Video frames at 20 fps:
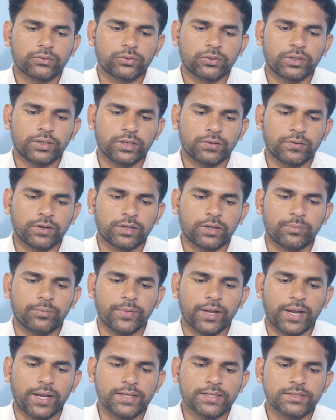So here will come
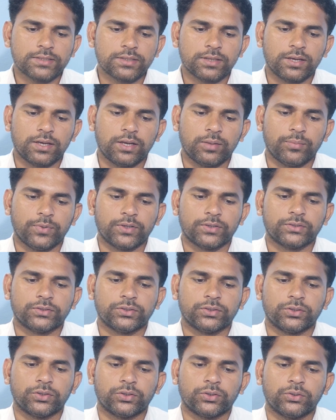as limit
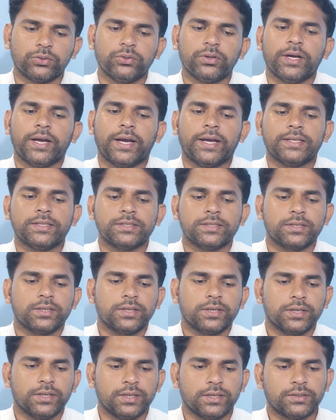0 to s
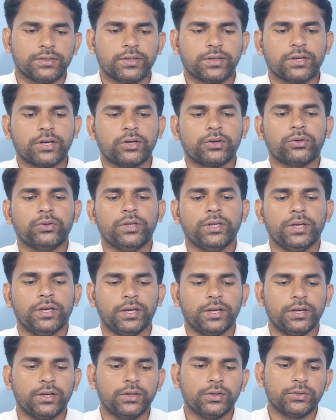is equal to
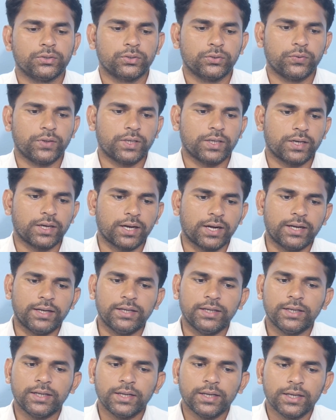here. So we can write
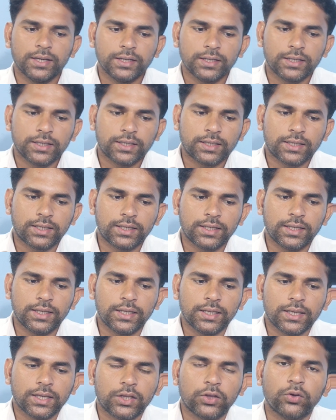
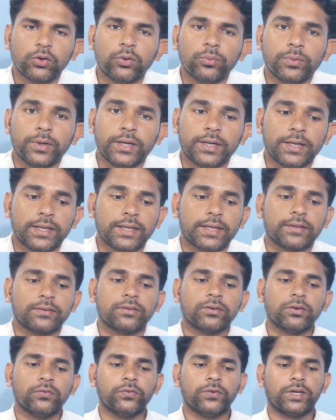t cube,
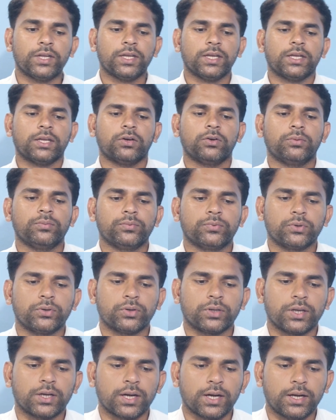integration of t cube. So you
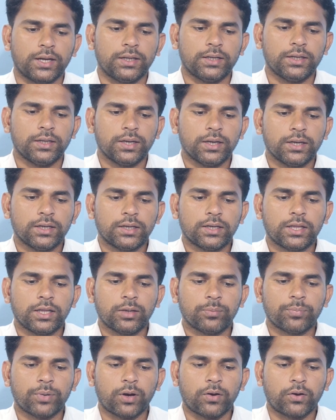can write
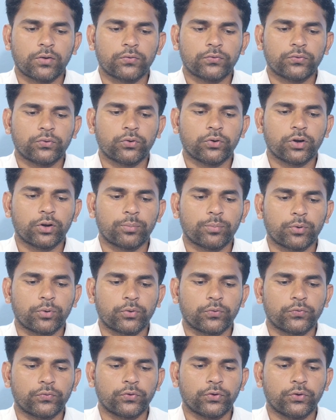t power 4
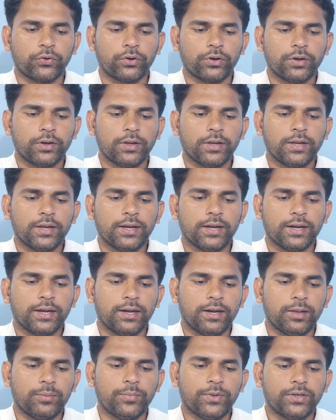upon 4
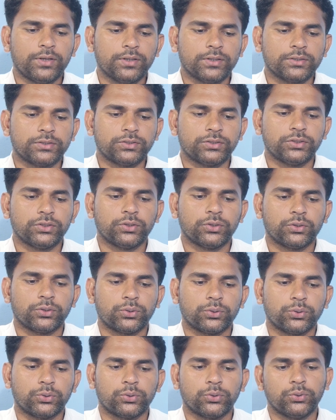limit 0
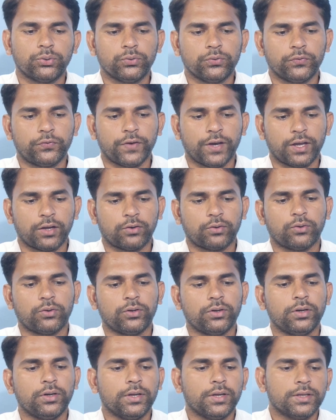to 2. Very good.